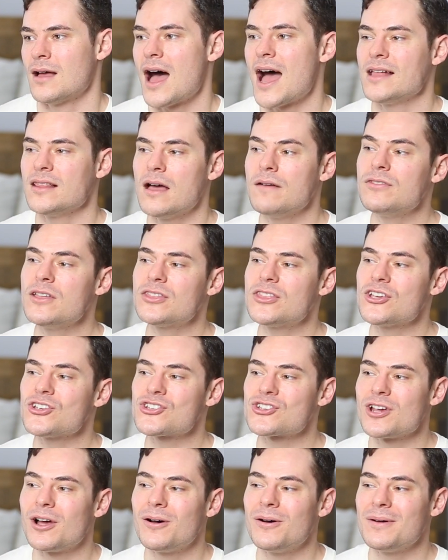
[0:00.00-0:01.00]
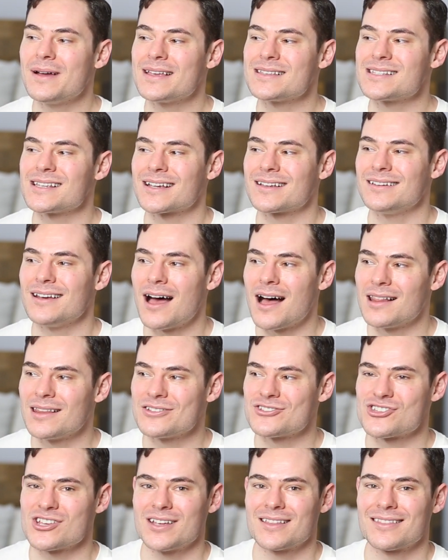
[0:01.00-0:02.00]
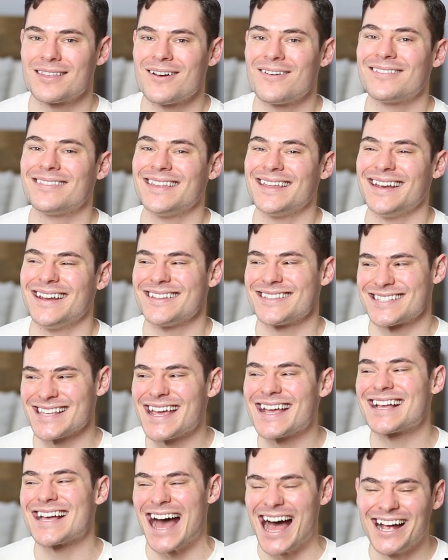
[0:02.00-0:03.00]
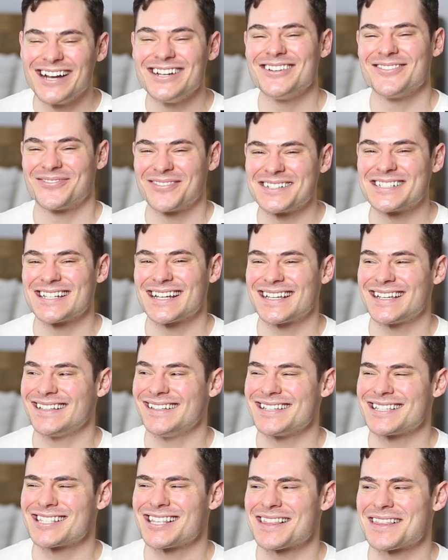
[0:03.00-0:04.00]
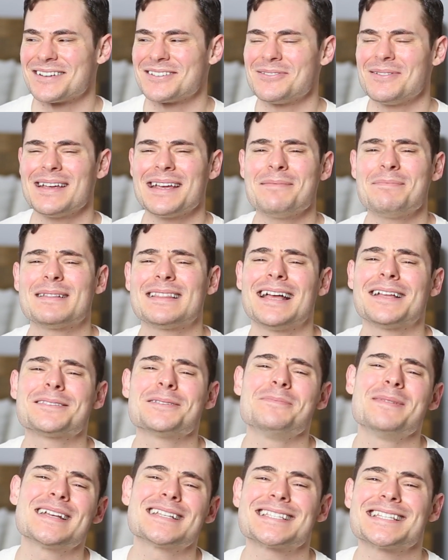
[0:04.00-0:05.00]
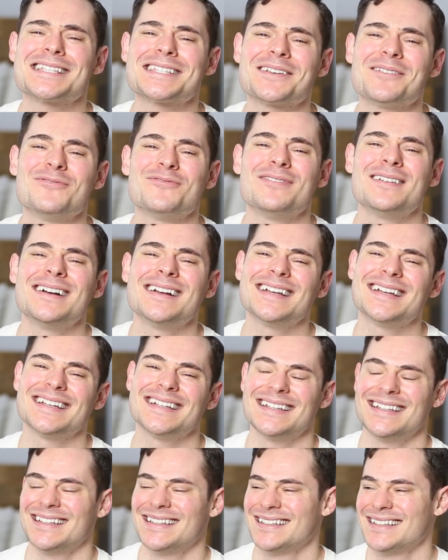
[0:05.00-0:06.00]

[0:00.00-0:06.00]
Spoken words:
I love that the show is acknowledging, though, that it's, like, kind of ridiculous that they're doing it, but that's what makes it so fun.